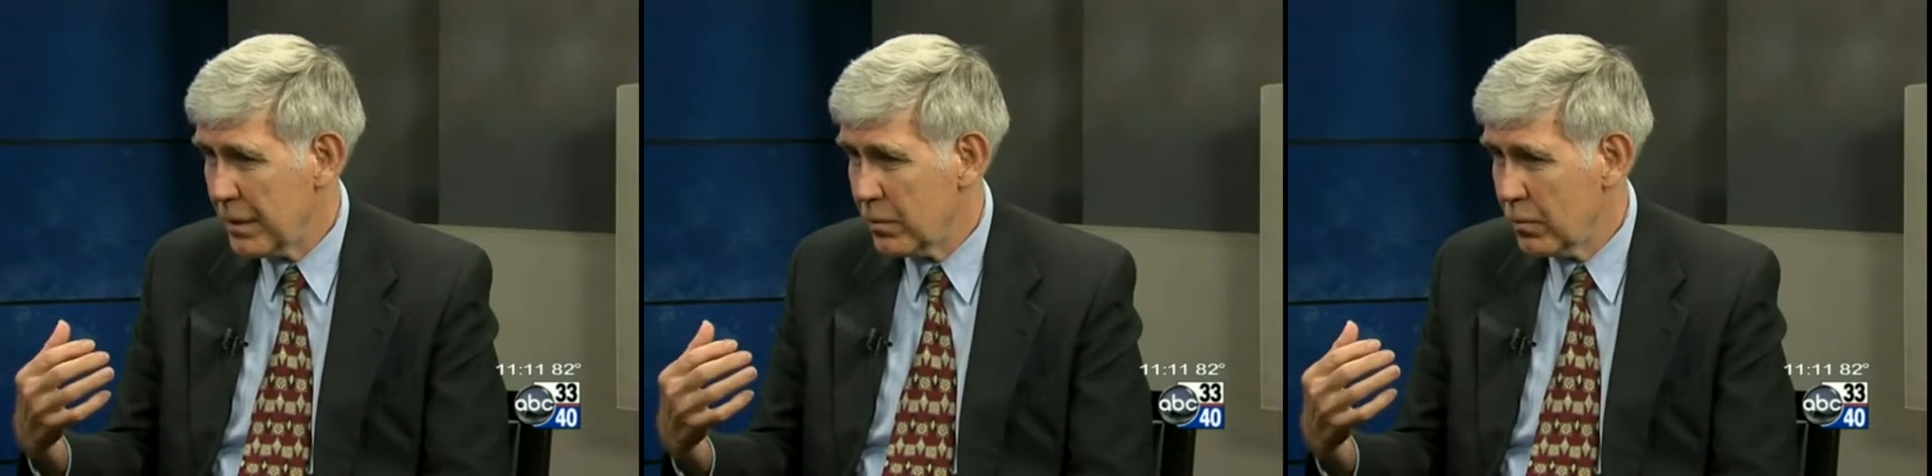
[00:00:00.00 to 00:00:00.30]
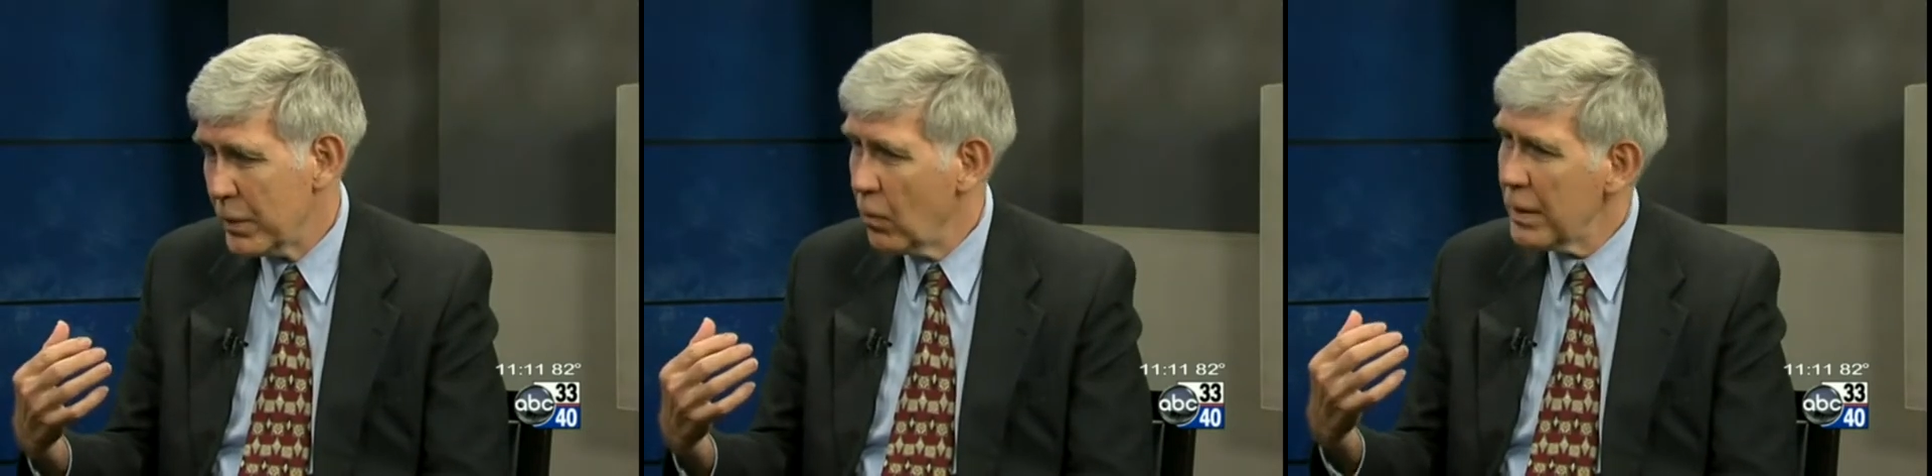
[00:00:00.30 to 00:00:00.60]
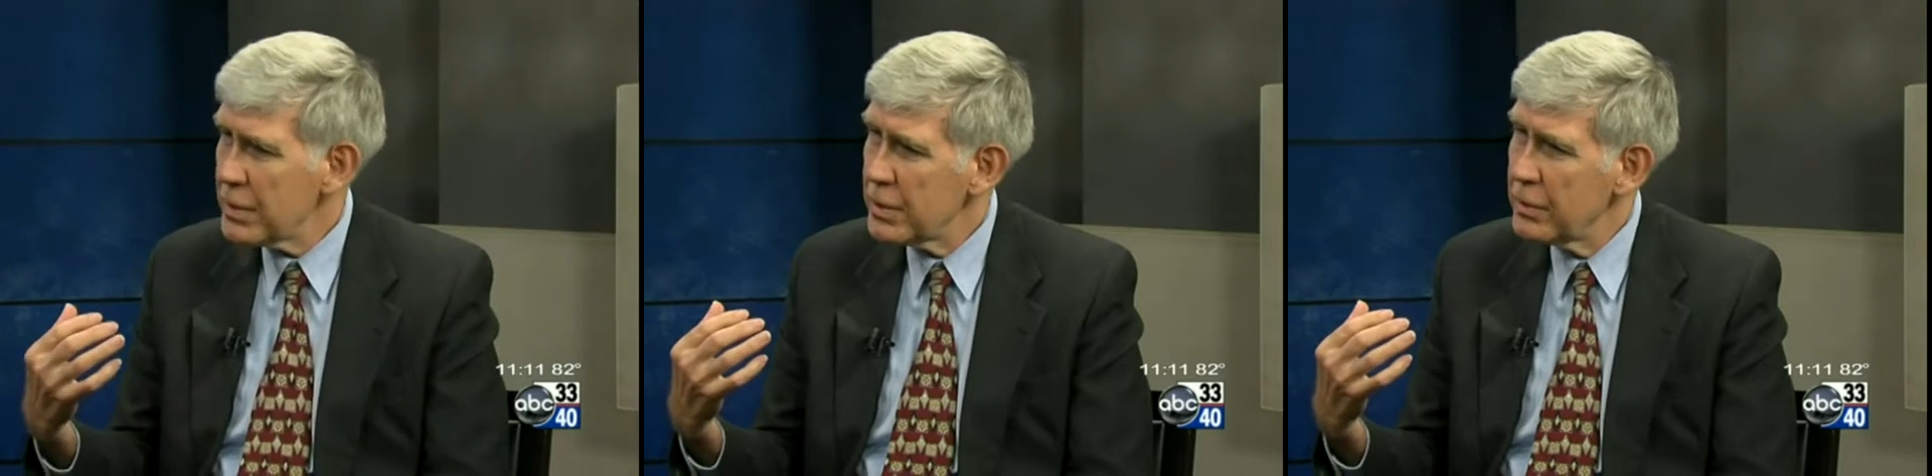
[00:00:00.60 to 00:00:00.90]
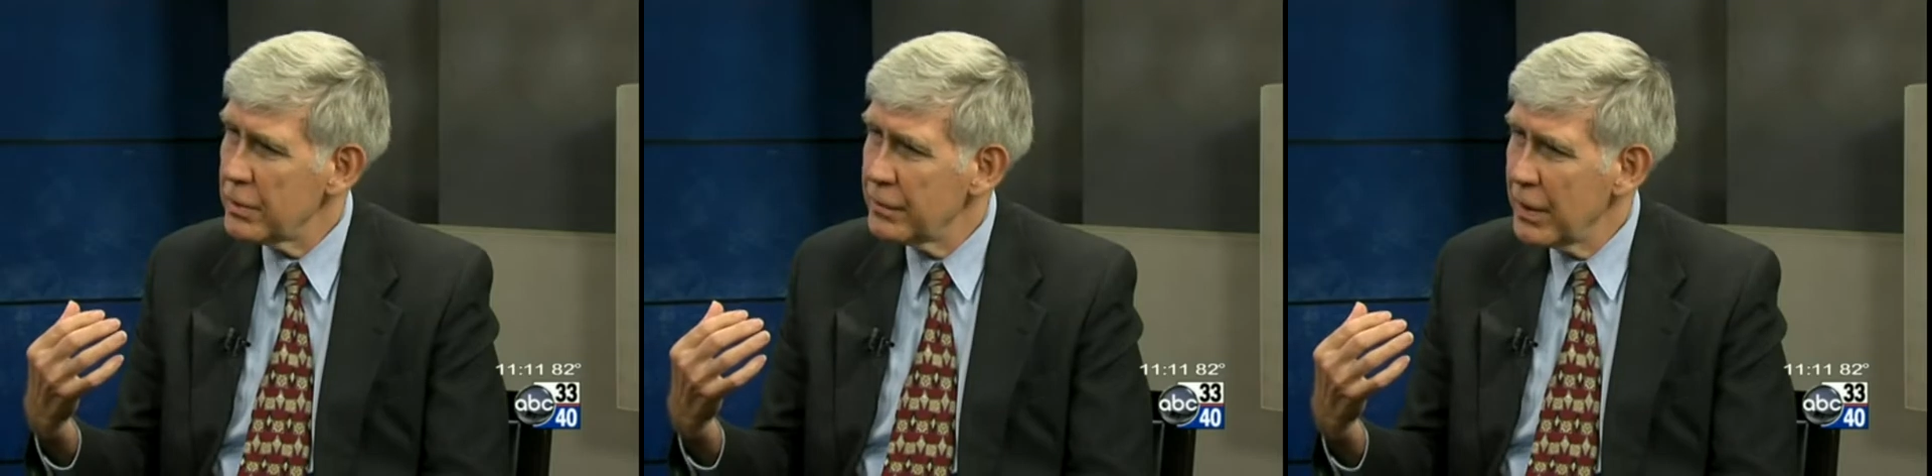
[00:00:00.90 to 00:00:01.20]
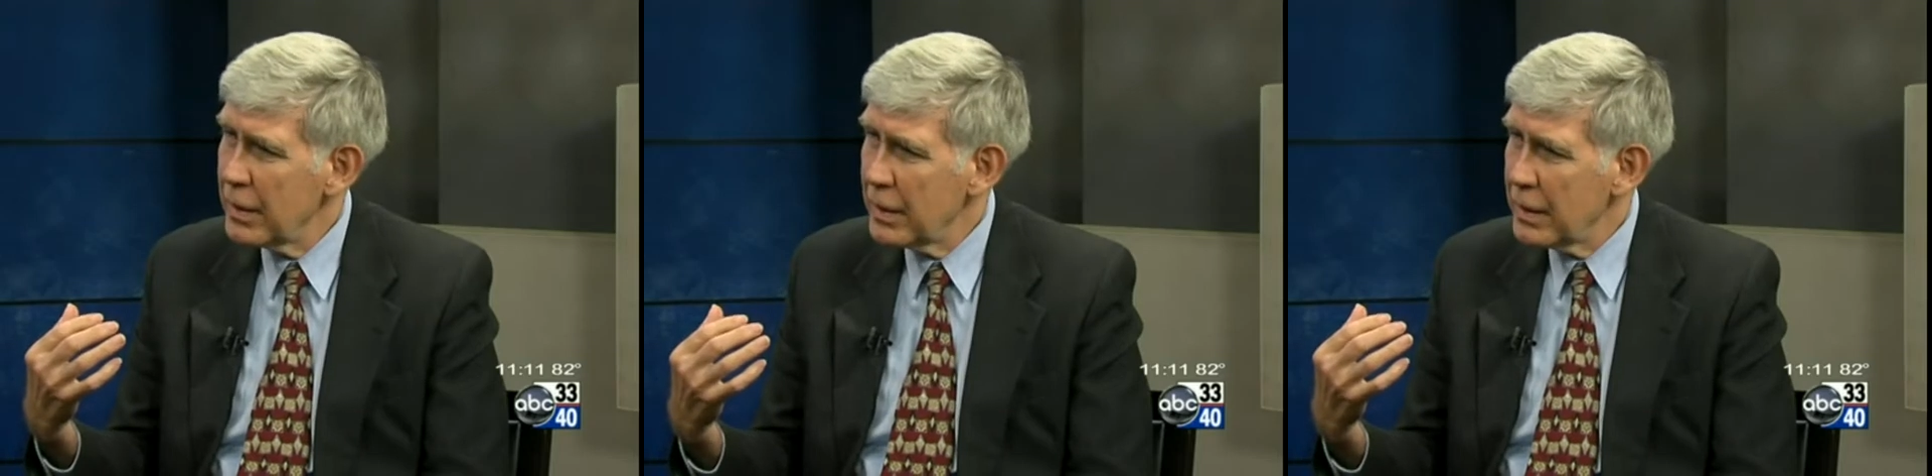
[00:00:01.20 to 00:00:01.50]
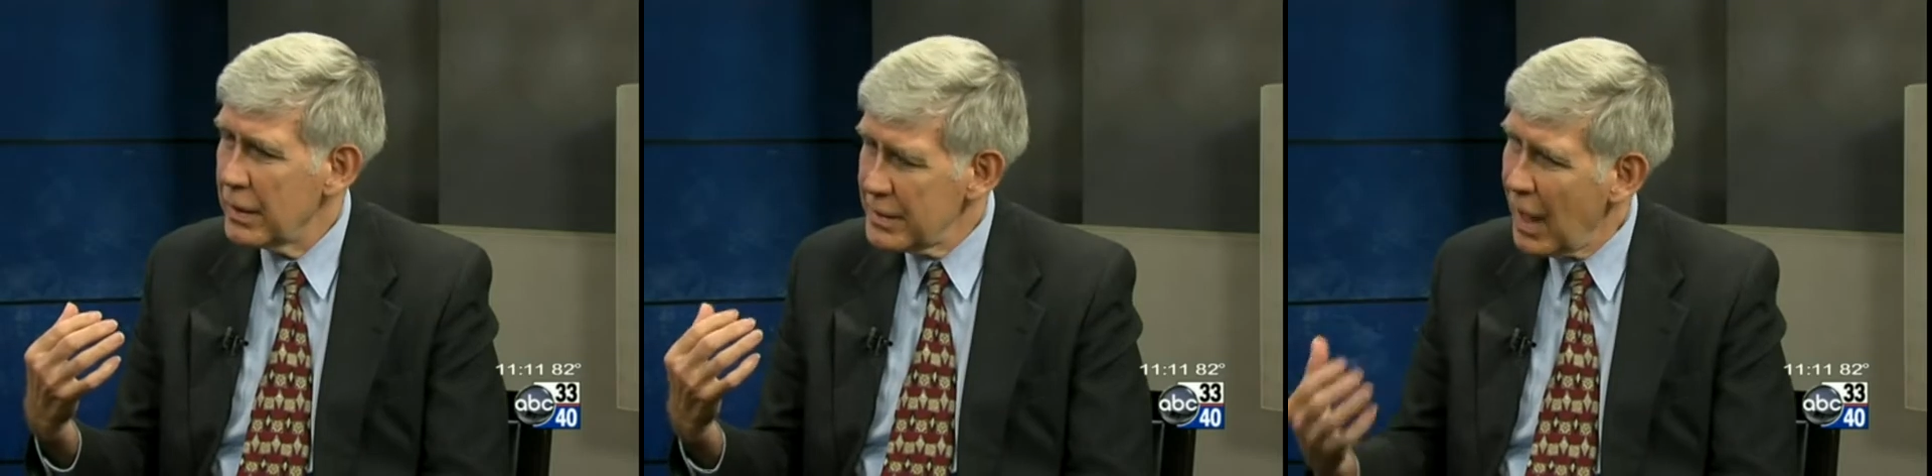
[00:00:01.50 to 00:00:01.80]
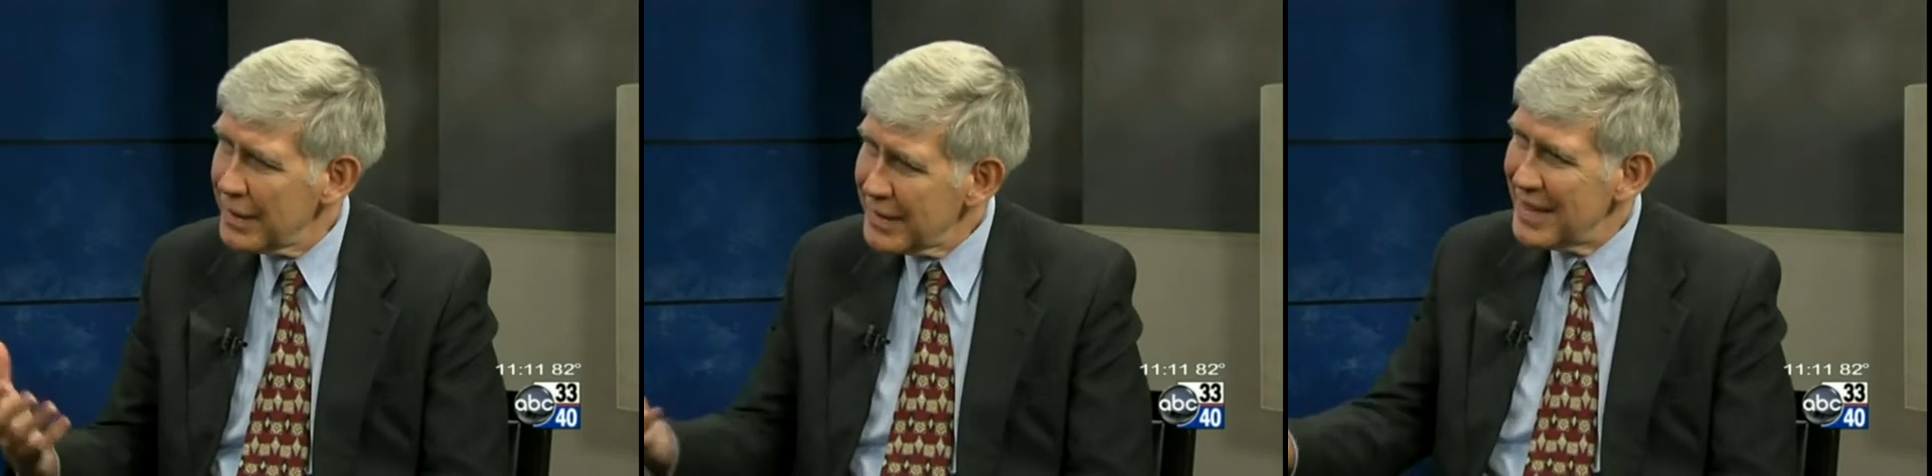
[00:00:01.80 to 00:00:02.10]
We want to not